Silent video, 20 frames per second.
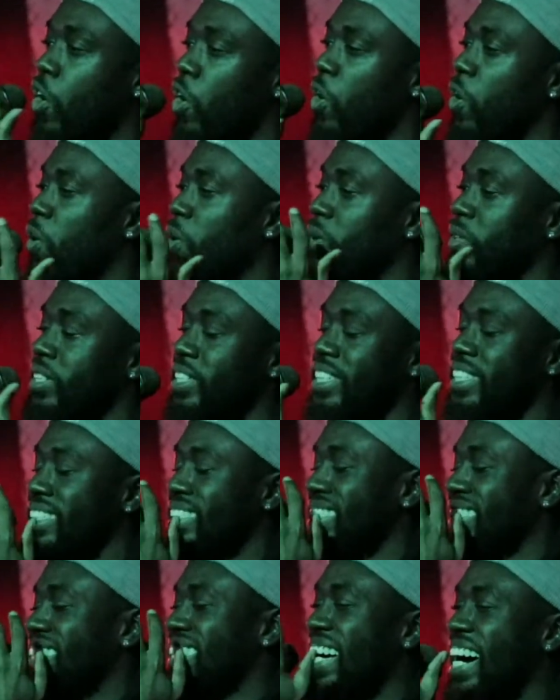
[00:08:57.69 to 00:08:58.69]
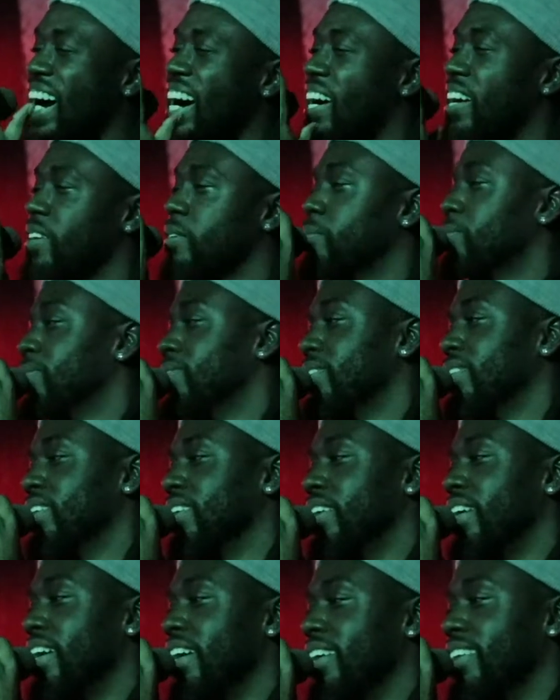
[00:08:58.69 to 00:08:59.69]
all this time.
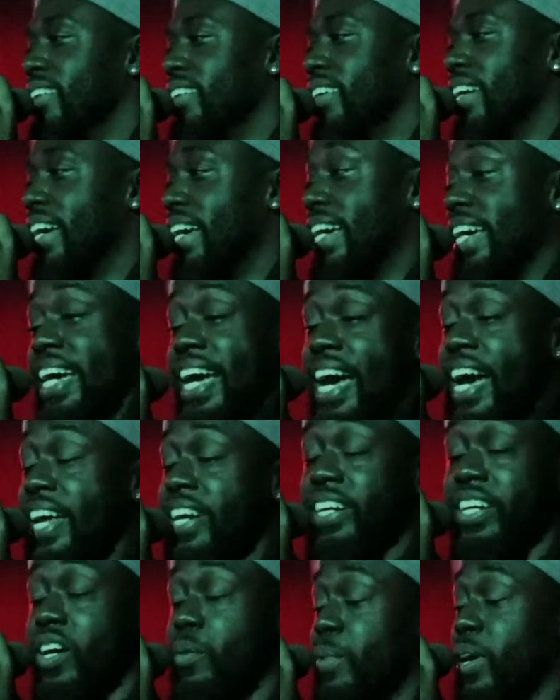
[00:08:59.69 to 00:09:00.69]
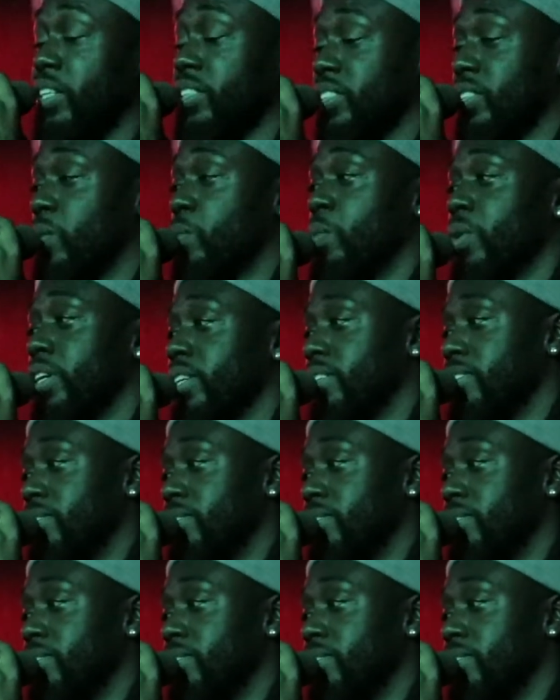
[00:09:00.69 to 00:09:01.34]
It had to come out some way.